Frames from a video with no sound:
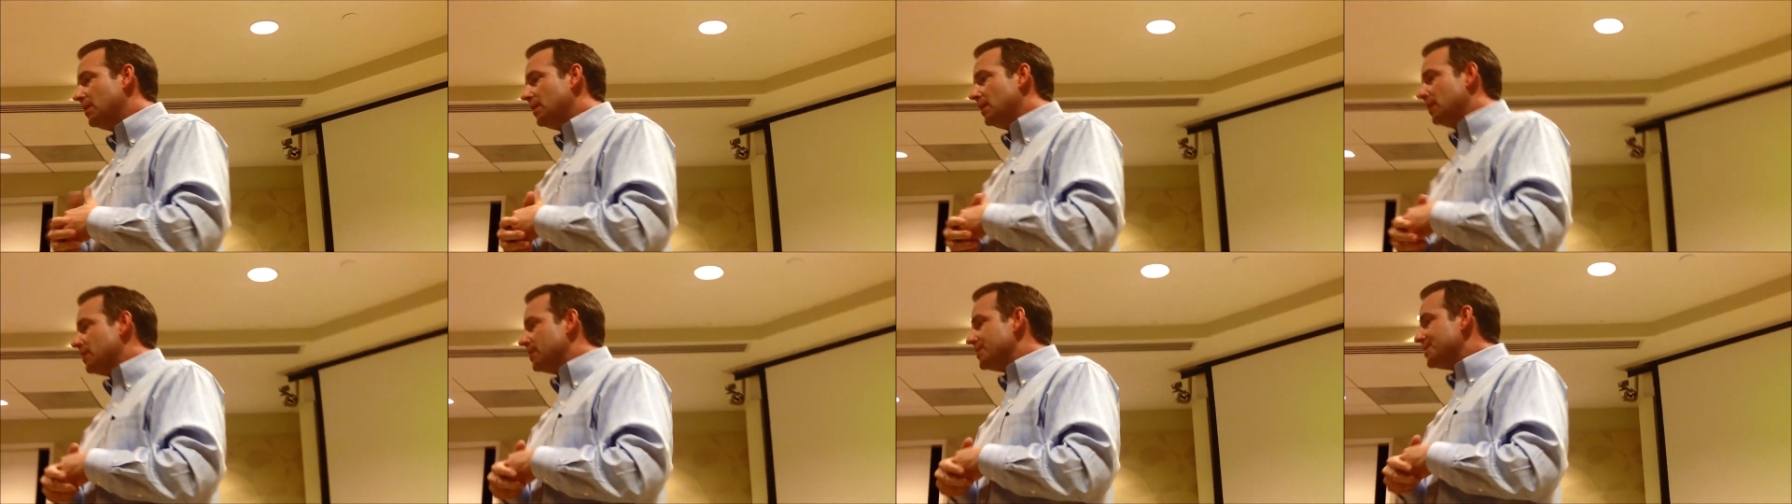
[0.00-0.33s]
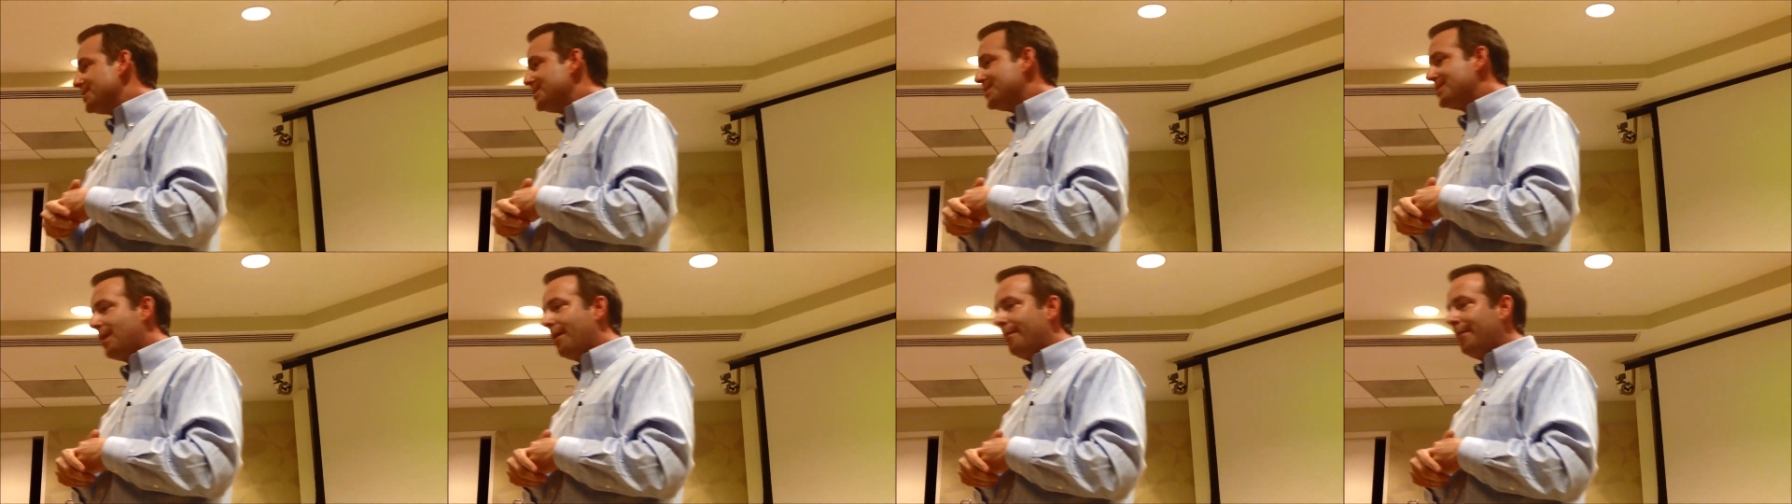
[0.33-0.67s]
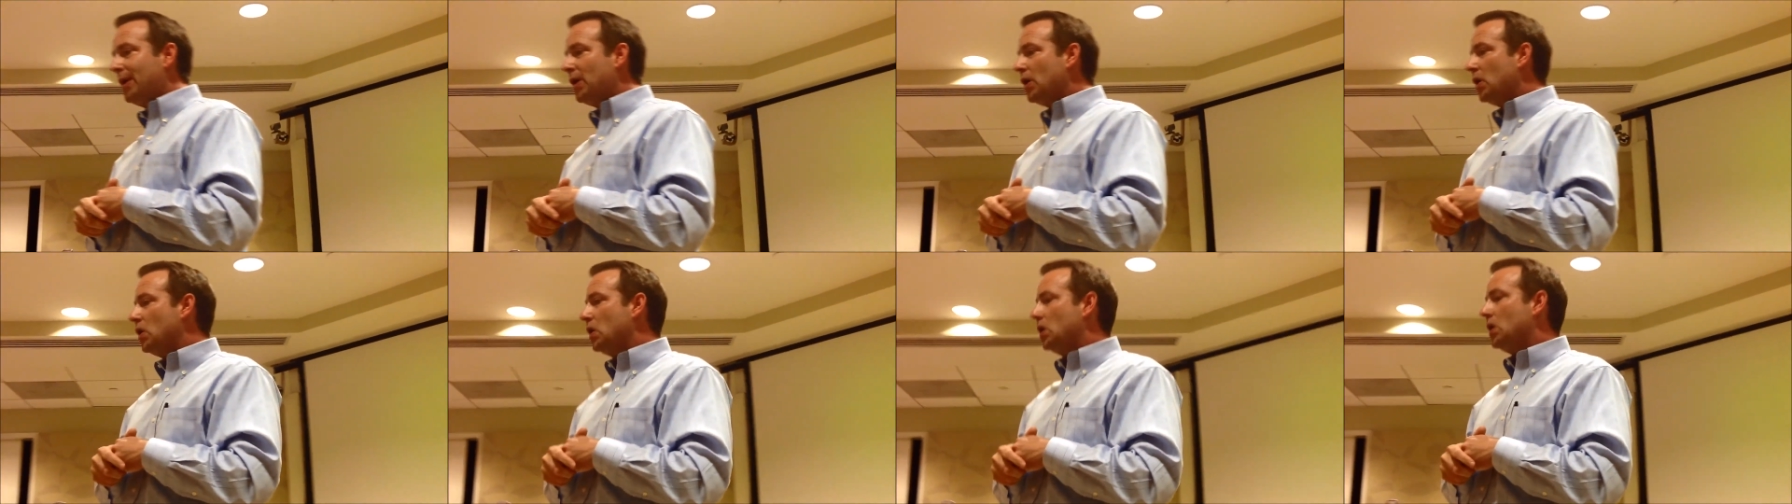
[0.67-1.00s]

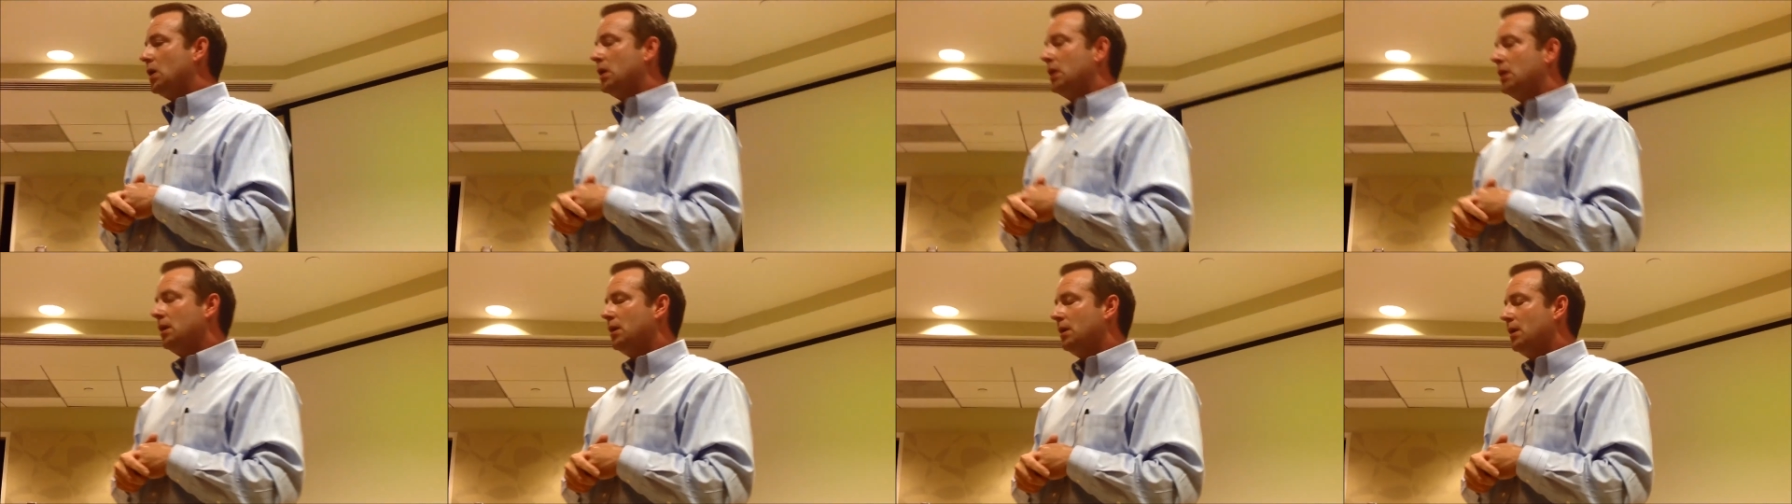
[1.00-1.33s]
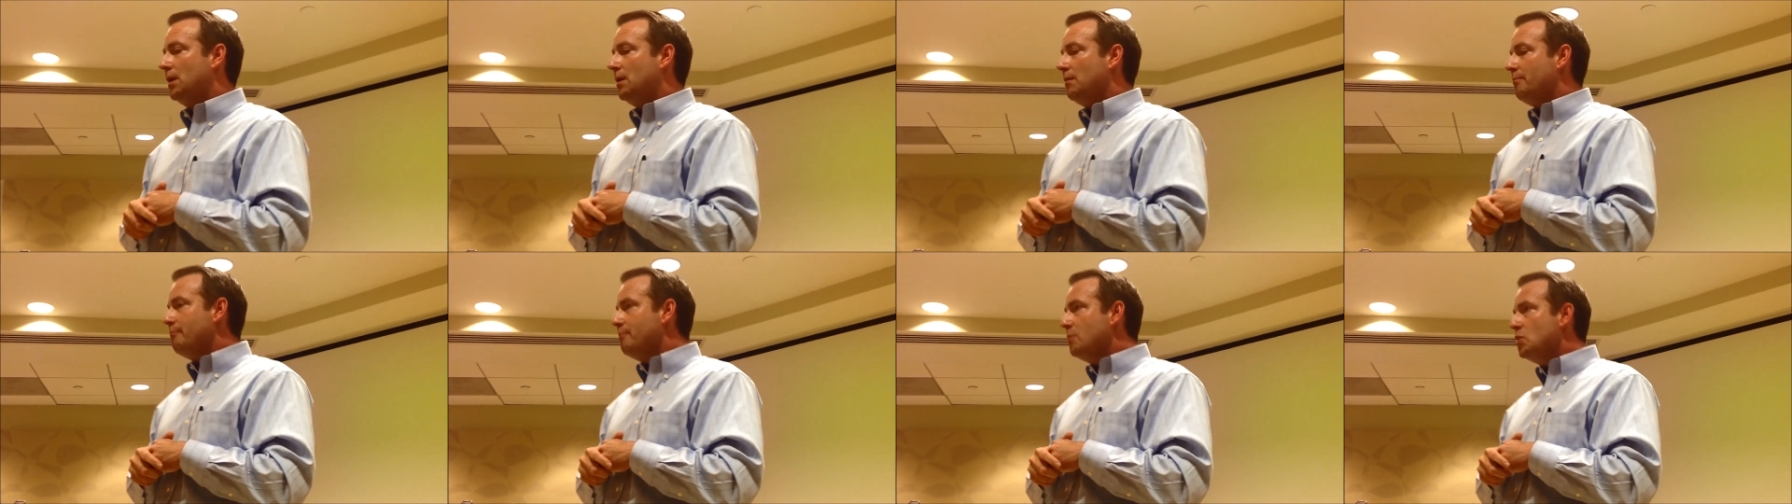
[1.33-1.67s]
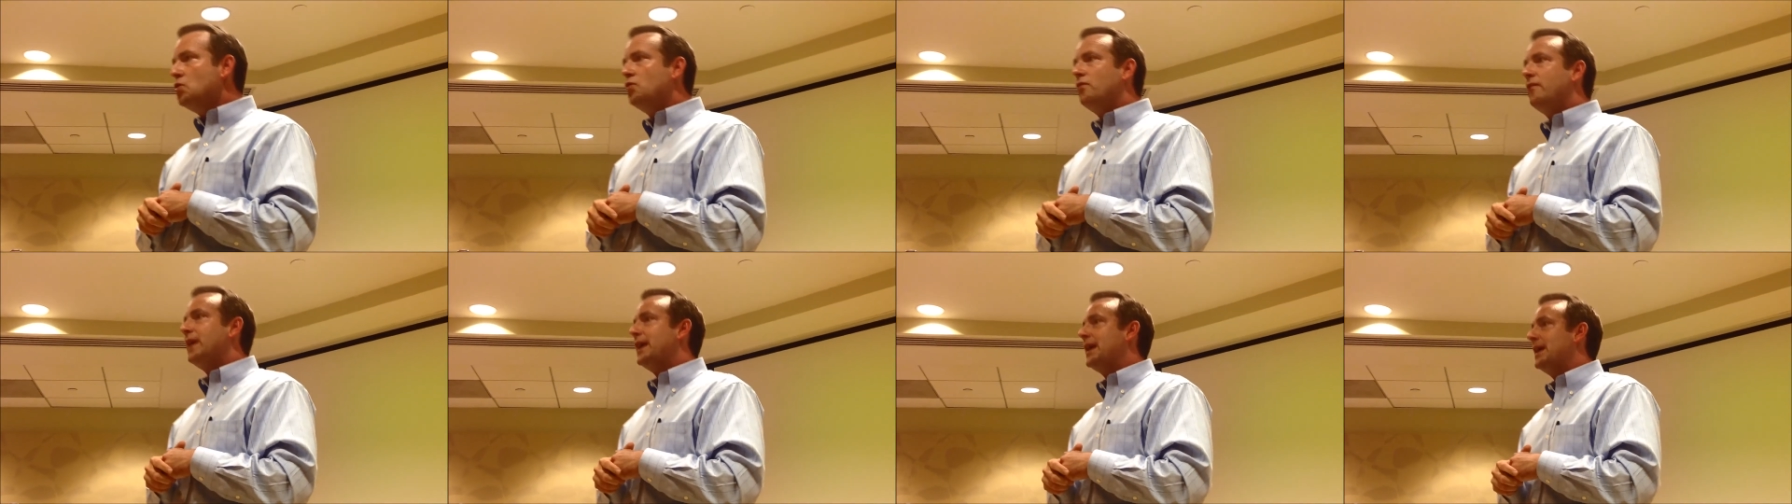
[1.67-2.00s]
summer,
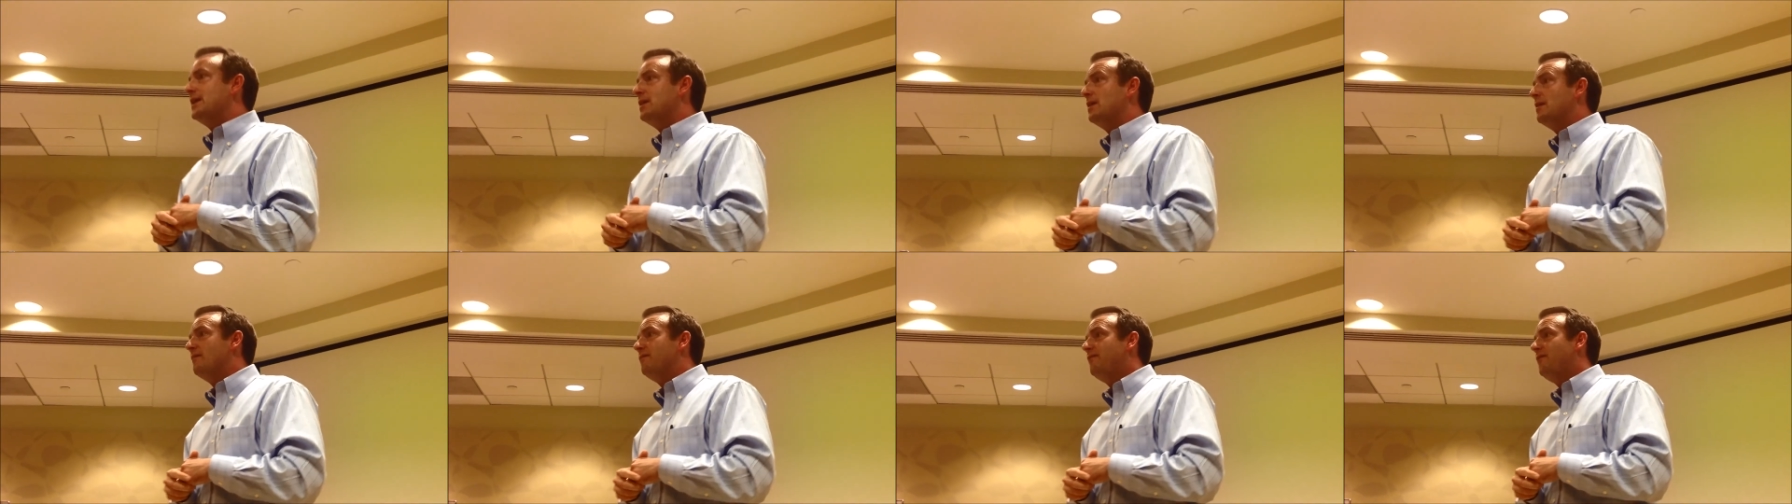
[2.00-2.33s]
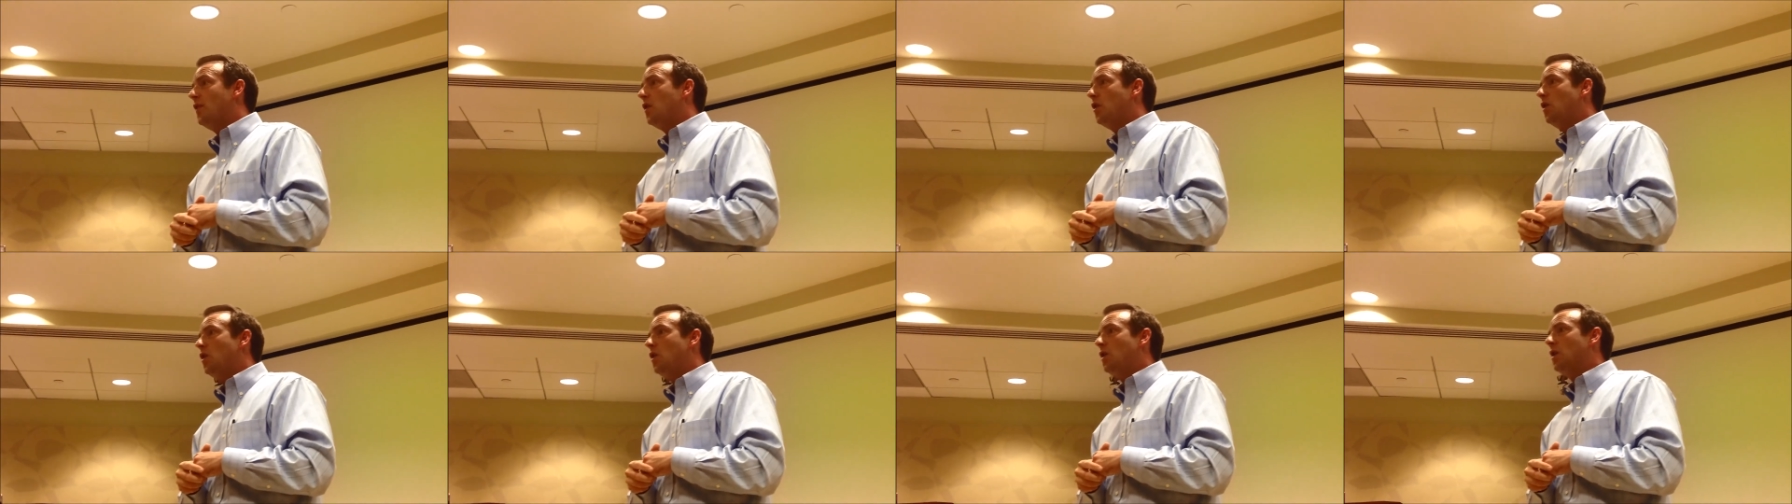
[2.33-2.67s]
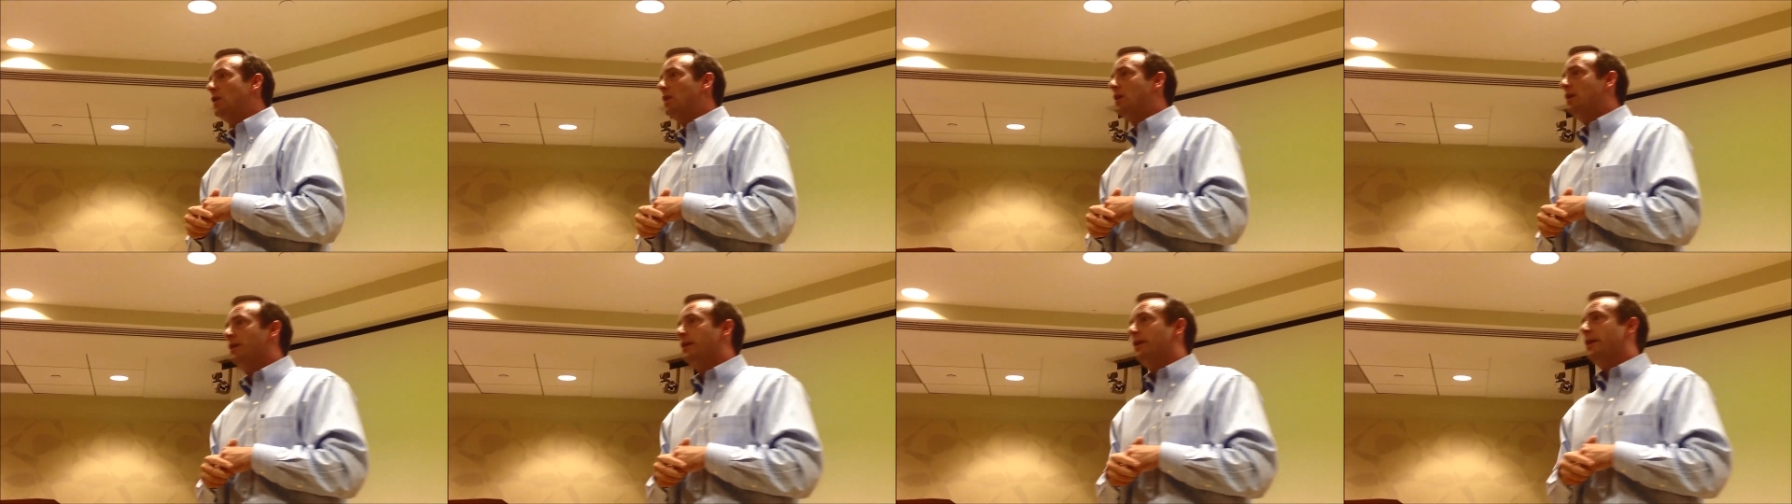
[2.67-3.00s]
moving into the
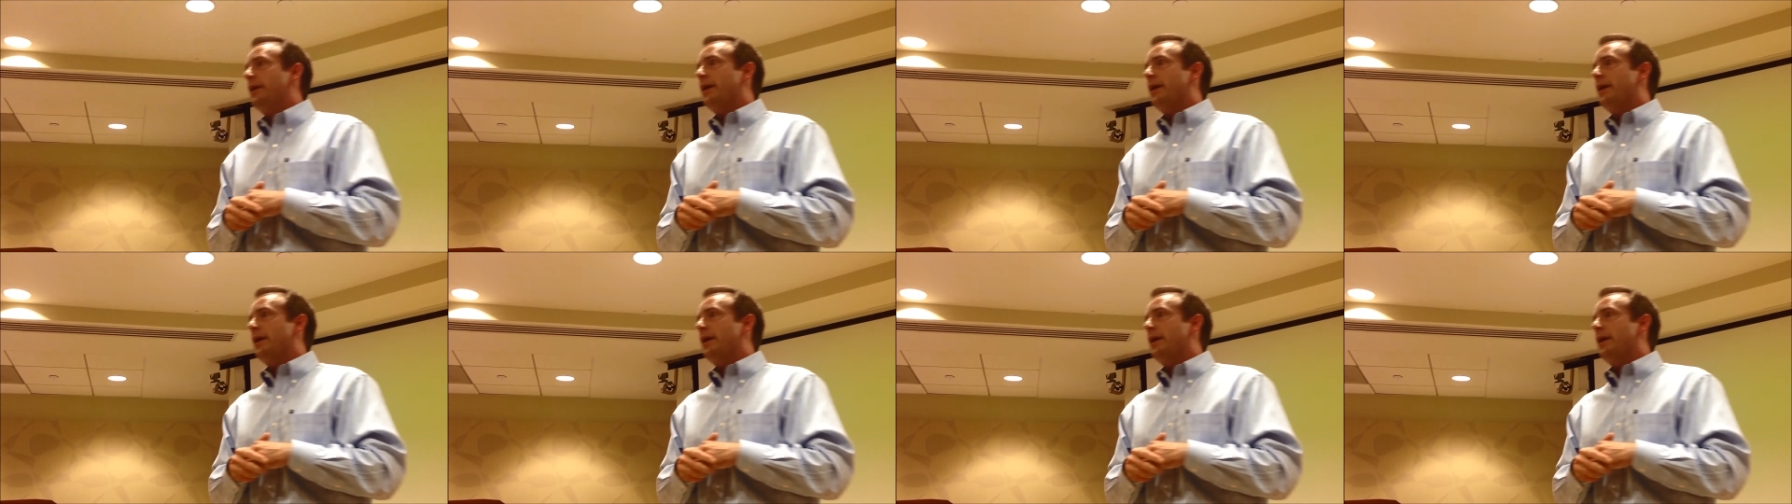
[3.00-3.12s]
fall,